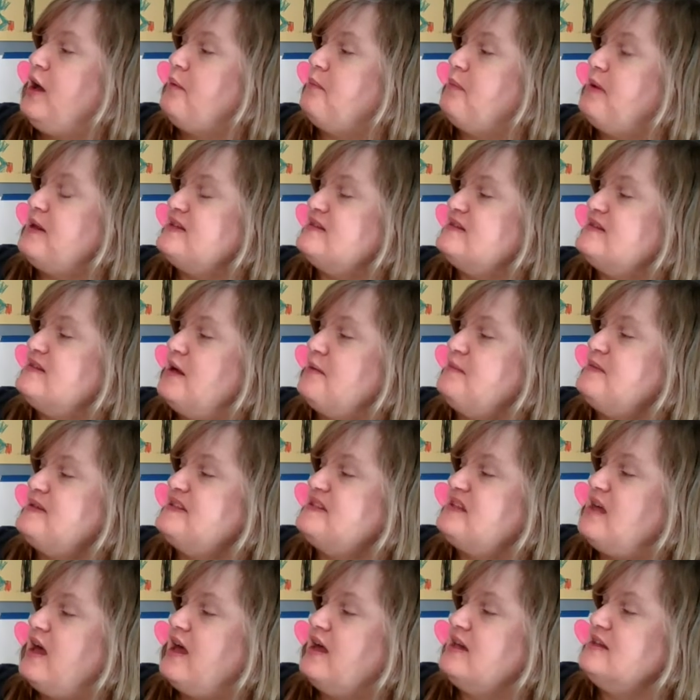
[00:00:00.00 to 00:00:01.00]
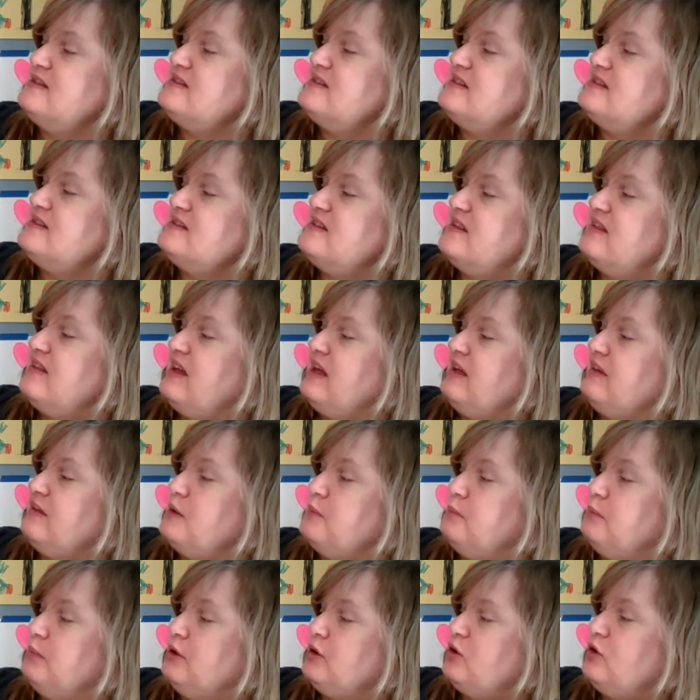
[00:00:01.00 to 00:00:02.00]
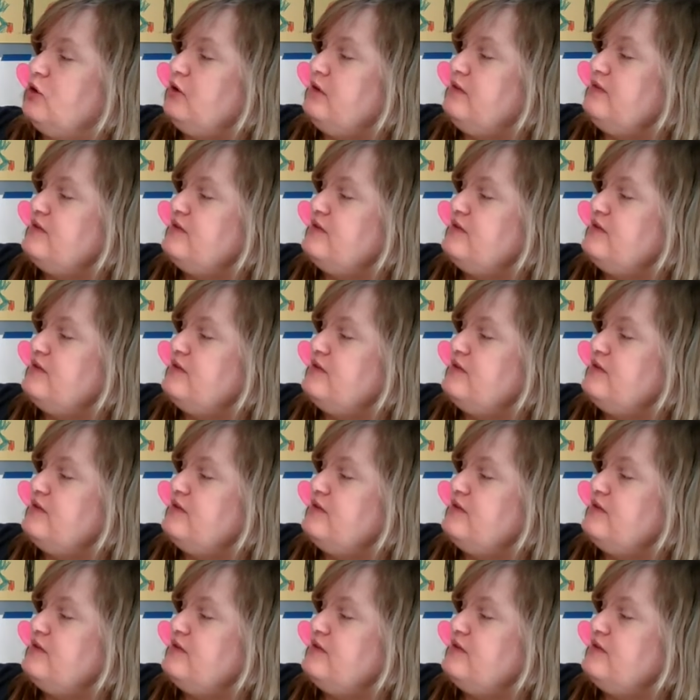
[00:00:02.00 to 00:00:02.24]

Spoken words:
but some scientists think the blur